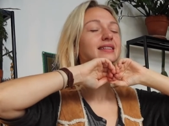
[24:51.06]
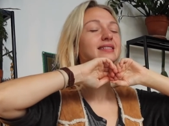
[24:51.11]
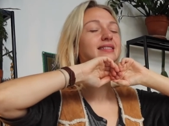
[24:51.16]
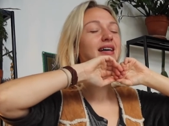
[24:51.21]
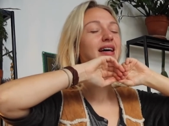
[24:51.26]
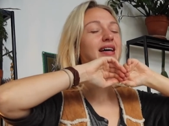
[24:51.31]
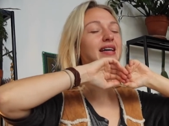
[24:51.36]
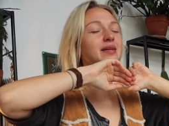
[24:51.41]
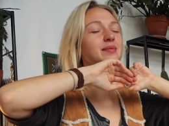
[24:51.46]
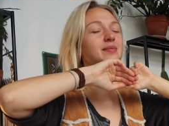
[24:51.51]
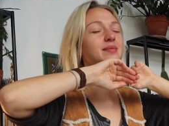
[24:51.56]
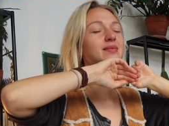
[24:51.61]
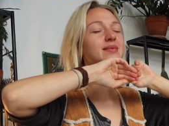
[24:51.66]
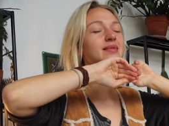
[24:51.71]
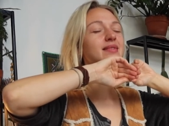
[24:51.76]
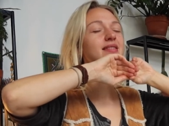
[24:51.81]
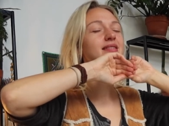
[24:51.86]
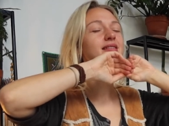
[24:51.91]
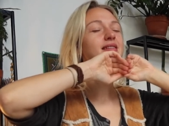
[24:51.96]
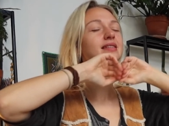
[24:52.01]

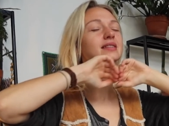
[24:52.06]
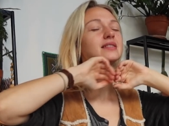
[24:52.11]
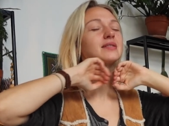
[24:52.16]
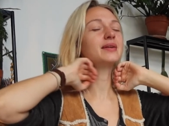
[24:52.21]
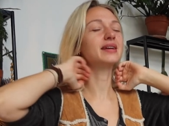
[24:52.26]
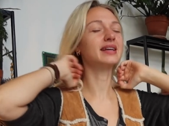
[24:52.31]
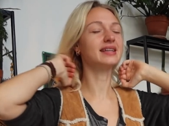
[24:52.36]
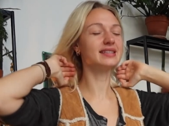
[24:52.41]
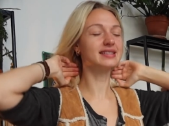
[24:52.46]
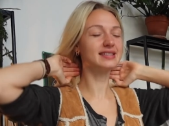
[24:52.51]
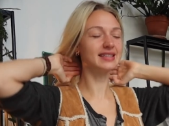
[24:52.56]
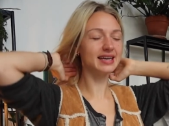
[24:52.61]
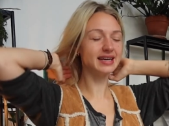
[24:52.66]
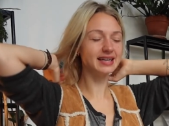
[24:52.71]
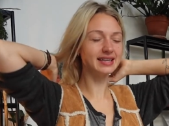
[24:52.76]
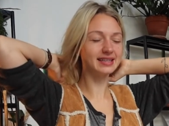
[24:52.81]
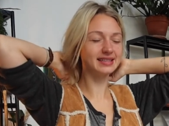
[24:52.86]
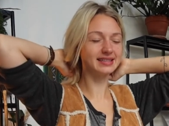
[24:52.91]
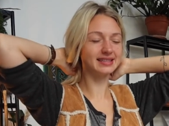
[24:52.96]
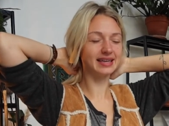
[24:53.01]
times. So it can stay
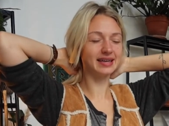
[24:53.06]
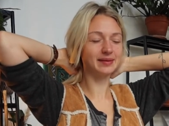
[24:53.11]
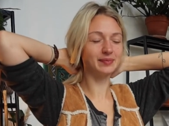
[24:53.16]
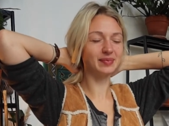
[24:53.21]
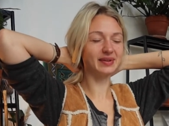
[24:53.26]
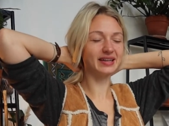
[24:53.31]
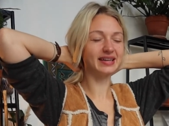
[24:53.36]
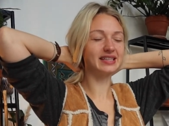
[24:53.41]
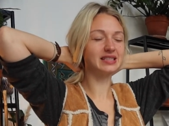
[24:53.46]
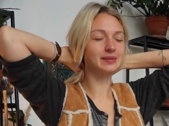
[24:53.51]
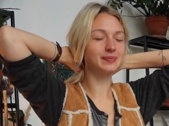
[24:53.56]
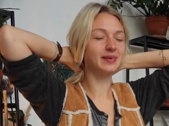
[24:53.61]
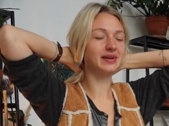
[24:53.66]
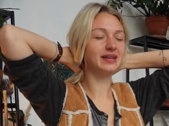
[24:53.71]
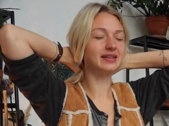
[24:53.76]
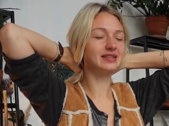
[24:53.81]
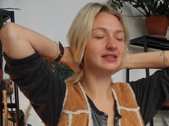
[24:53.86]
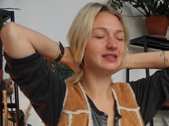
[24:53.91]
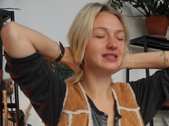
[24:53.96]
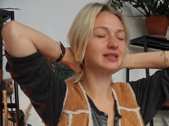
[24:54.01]
in the same place,
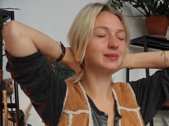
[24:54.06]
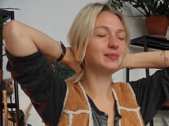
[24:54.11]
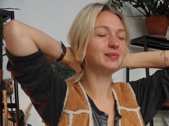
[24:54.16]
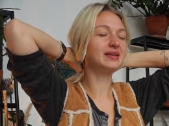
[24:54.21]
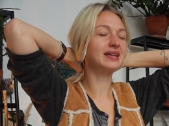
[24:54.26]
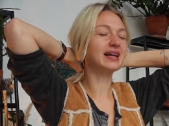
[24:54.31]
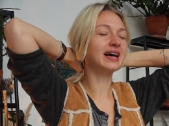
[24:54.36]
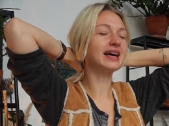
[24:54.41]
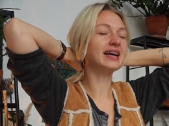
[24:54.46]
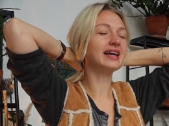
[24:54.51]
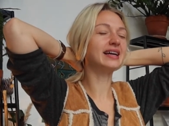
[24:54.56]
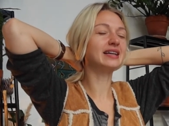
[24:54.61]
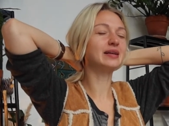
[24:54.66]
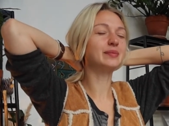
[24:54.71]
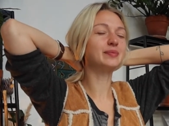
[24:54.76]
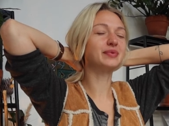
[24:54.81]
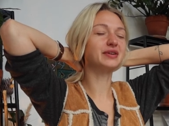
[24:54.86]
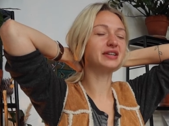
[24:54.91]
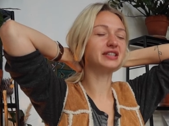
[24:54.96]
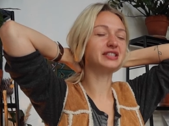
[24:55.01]
but just applying the
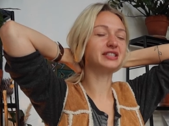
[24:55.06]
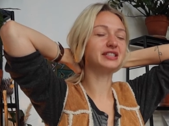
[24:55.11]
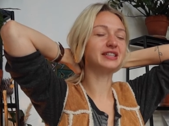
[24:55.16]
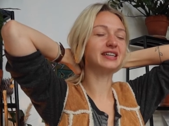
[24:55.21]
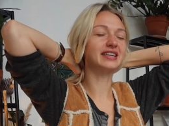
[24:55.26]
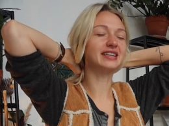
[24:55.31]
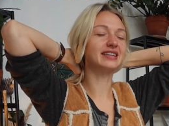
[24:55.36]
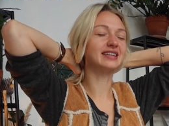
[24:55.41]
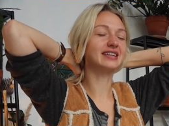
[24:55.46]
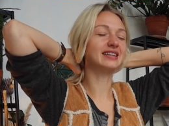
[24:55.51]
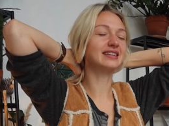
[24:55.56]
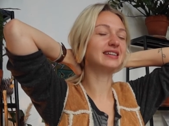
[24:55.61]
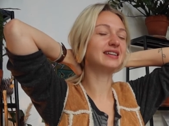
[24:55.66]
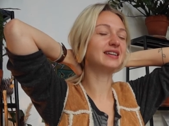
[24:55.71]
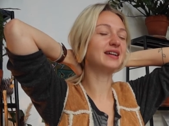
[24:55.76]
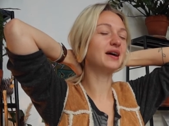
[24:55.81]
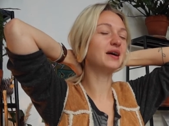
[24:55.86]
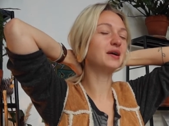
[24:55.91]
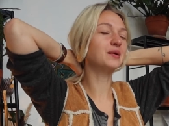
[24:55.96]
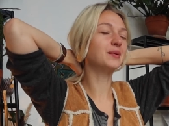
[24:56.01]
pressure in a
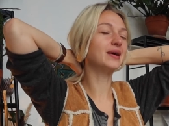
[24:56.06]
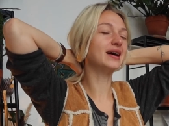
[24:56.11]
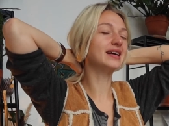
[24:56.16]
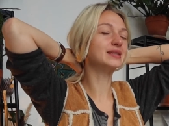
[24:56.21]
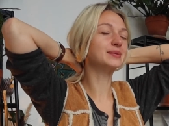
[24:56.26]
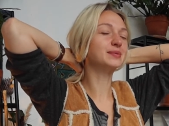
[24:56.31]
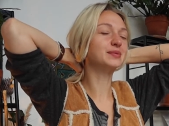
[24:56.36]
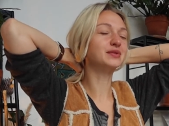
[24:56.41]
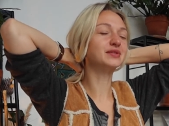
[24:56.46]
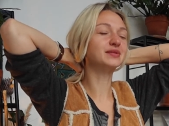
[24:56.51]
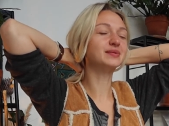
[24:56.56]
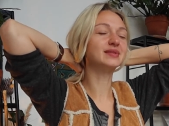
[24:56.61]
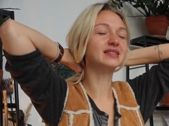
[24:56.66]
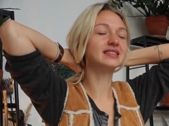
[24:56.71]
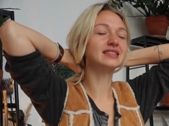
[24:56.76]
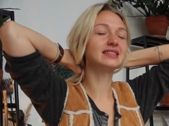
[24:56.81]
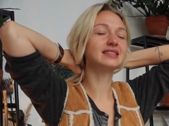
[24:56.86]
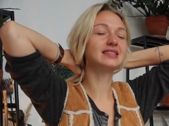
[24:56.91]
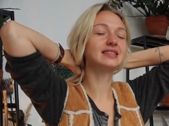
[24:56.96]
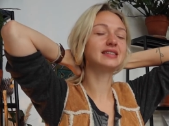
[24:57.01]
clockwise
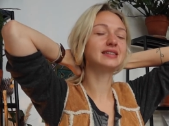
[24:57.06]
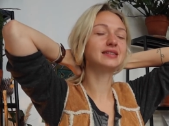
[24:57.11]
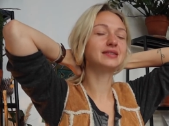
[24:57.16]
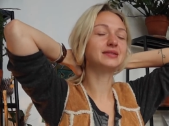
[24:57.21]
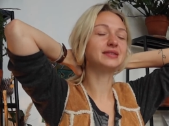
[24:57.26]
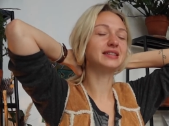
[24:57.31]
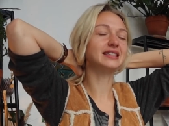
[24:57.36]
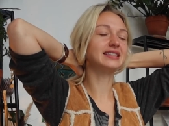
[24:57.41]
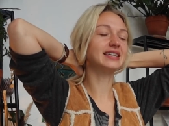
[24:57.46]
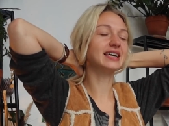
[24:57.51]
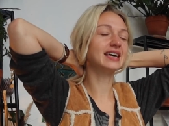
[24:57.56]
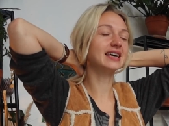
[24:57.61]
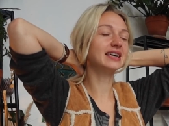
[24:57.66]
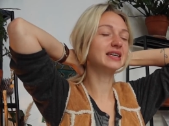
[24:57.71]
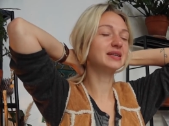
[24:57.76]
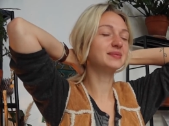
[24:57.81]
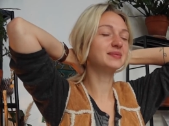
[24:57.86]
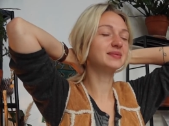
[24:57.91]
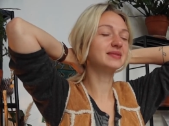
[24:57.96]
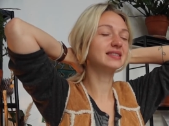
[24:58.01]
movement 3
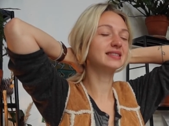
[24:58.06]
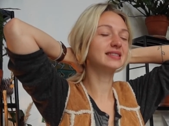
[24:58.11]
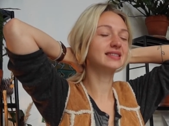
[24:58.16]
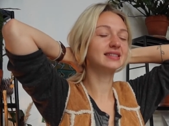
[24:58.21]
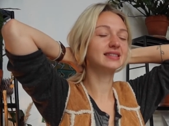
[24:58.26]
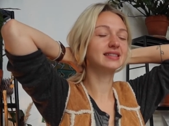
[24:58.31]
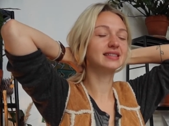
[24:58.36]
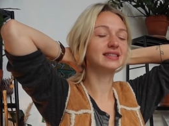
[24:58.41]
times.